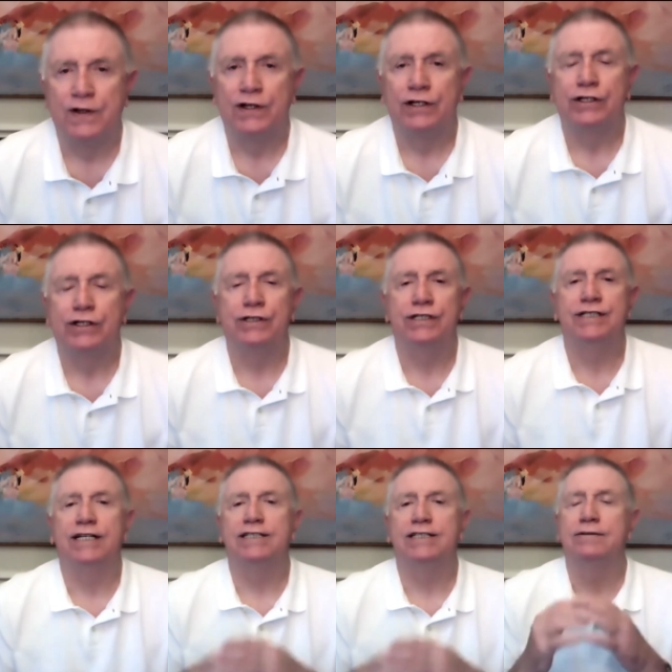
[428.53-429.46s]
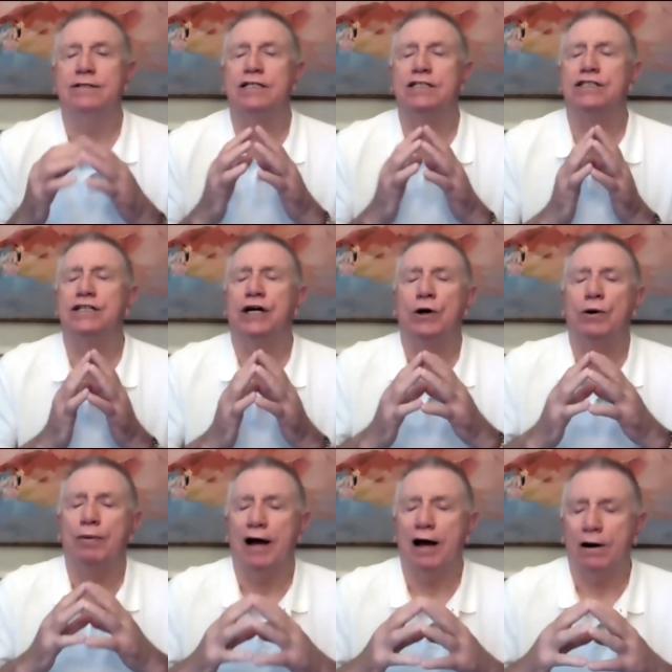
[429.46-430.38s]
You just said something
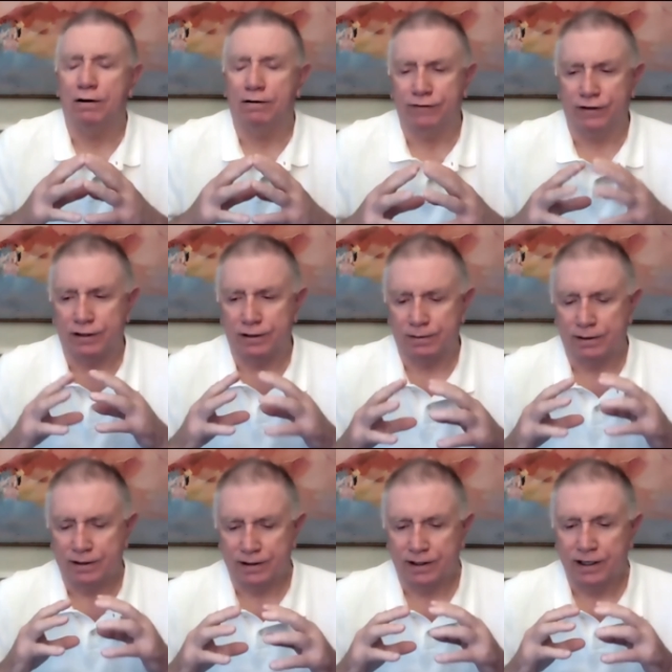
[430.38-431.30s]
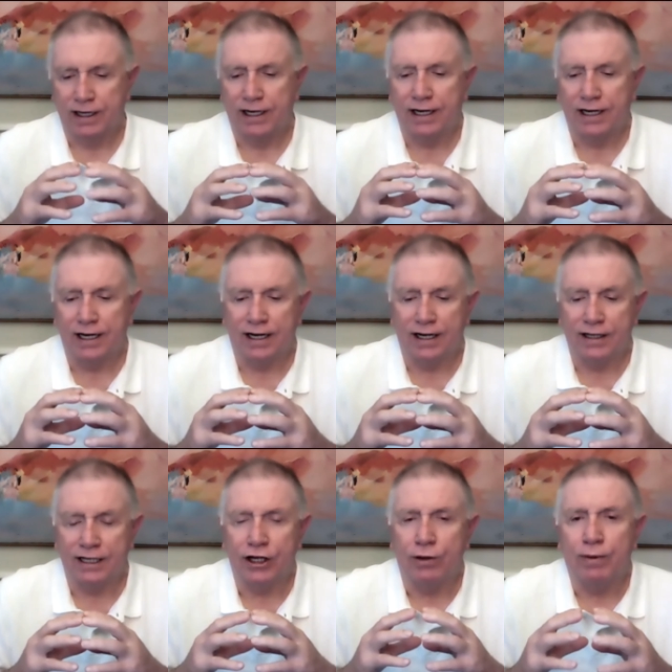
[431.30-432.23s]
so powerful
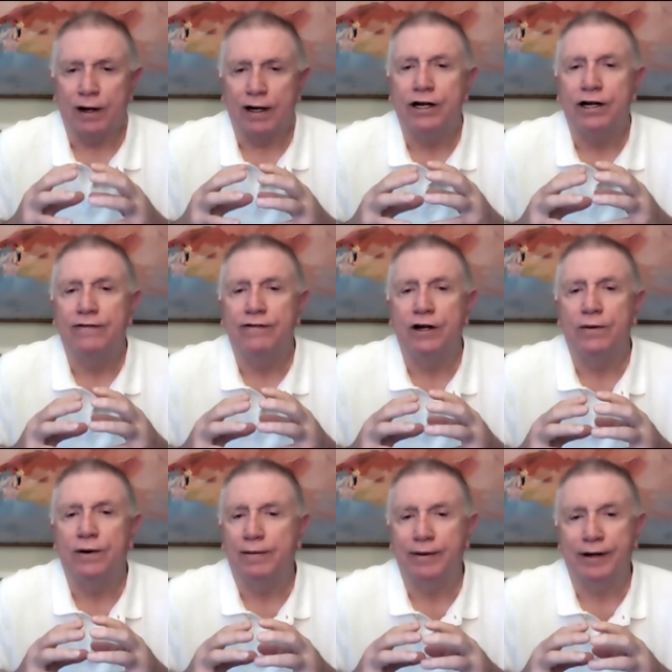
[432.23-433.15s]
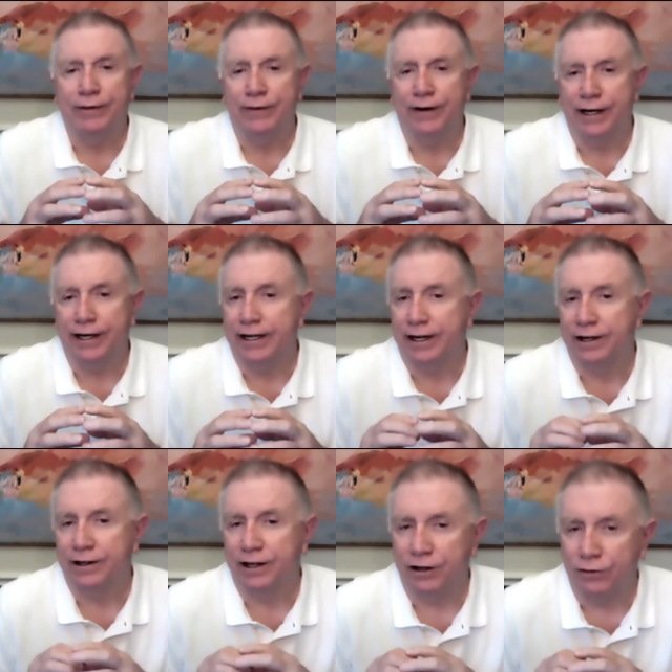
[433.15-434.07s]
that you probably don't even know what I'm getting ready to tell
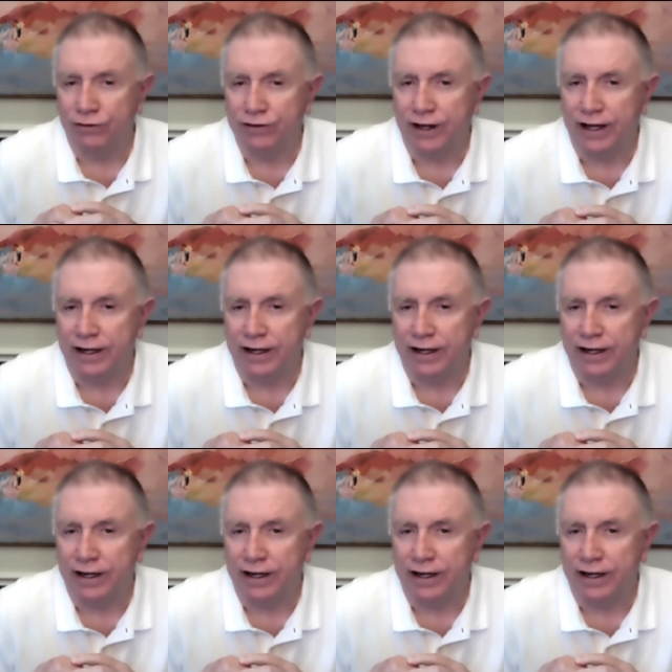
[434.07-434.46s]
you that you said.